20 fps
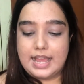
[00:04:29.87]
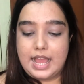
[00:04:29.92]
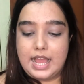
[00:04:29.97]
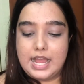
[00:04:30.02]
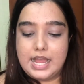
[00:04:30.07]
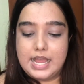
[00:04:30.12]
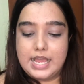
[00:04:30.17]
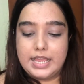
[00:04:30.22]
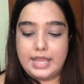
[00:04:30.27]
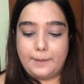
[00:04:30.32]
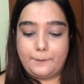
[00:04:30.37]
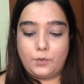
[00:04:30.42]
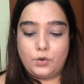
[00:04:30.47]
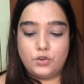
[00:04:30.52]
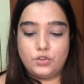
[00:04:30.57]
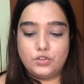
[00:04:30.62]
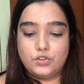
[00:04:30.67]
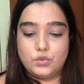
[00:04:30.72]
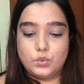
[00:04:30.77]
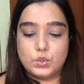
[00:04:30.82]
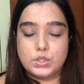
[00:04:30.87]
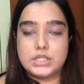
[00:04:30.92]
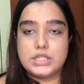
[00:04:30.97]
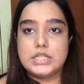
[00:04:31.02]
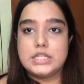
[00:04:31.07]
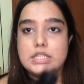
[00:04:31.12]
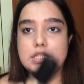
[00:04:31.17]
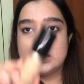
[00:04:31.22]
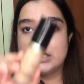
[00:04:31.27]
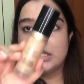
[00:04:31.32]
I am going to use
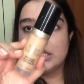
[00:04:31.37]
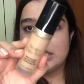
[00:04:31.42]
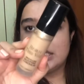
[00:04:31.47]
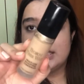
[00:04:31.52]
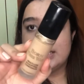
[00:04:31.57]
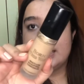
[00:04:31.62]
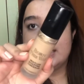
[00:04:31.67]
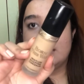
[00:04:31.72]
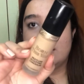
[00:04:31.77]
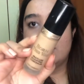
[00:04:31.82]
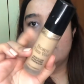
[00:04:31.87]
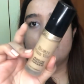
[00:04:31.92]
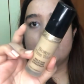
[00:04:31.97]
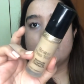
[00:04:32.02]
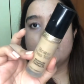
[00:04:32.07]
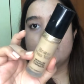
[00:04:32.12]
this concealer from